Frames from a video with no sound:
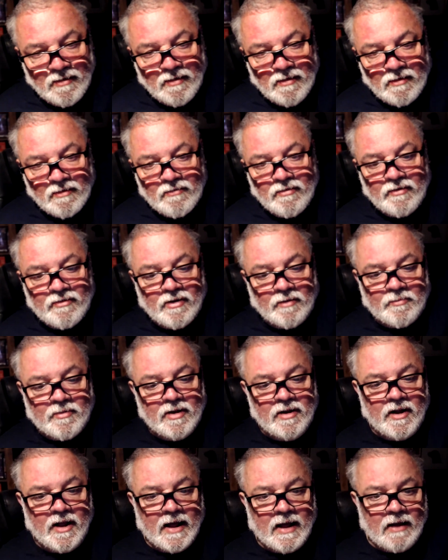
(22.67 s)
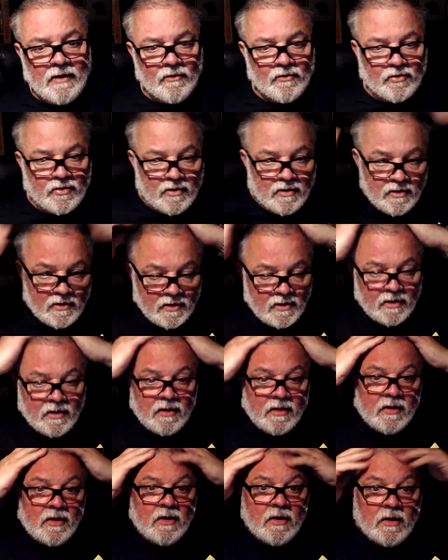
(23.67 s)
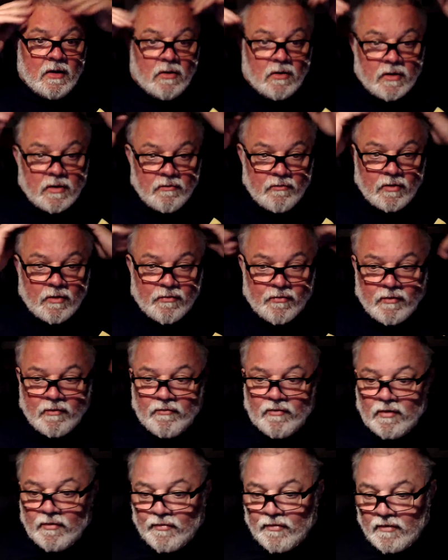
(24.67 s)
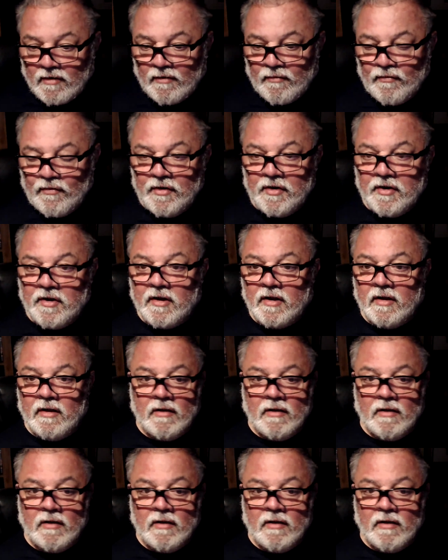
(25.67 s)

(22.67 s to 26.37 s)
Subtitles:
Chris Upton in the house. Looking rougher and rougher every day.